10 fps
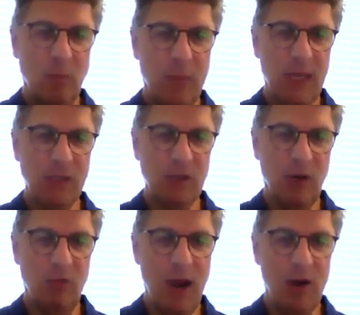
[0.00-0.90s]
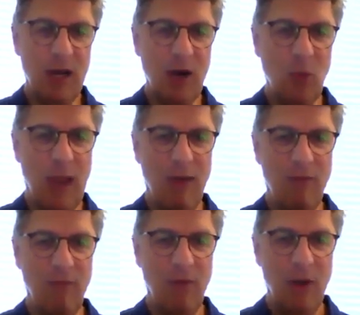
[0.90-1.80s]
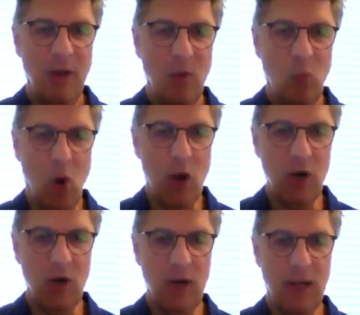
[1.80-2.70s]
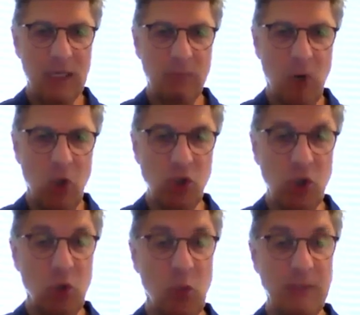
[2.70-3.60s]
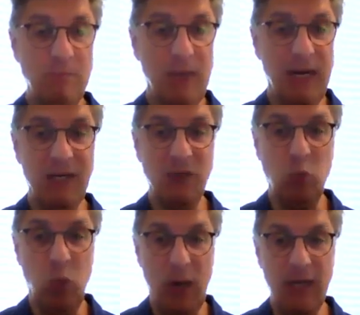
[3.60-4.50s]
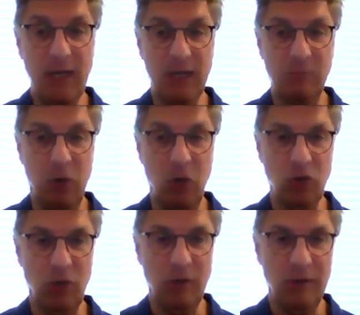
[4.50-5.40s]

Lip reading: Because around here we have water exposure, which means wind exposure.